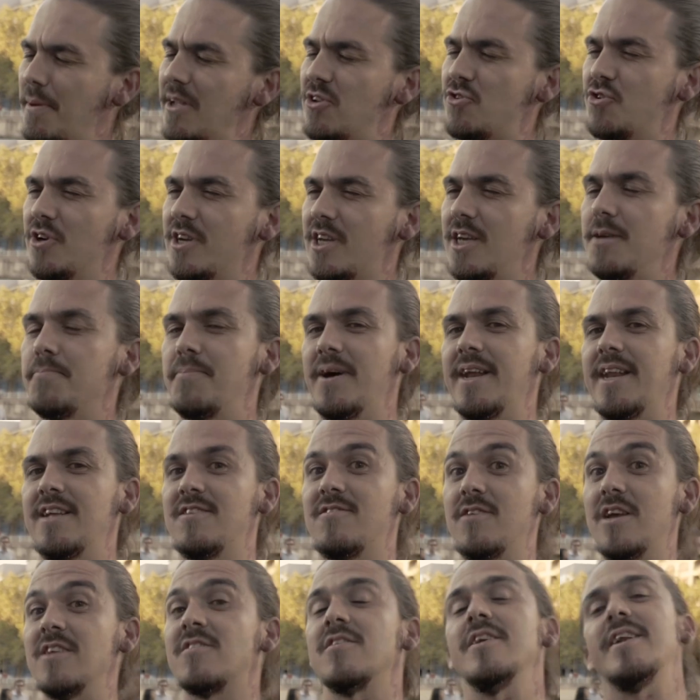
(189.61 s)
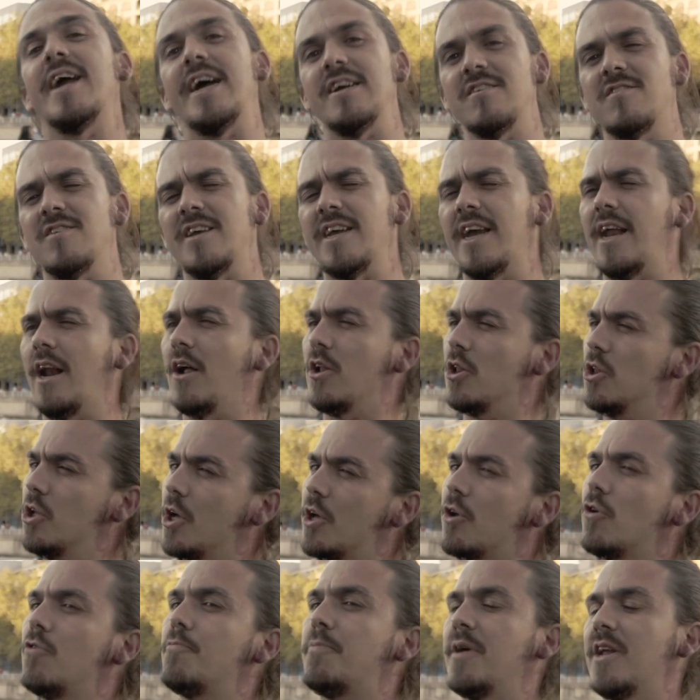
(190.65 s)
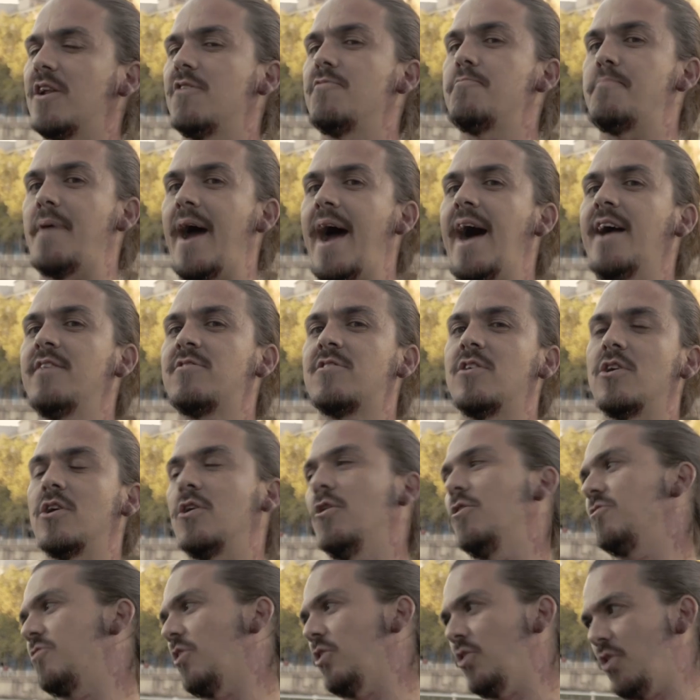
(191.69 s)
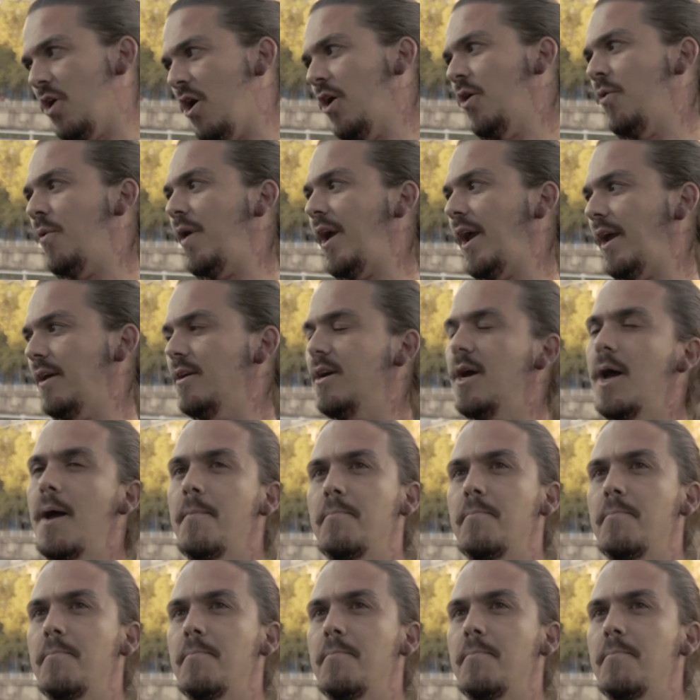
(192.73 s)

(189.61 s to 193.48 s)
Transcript: a bit tricky, but it's a nice thing, and a little bit of Basque goes a long way.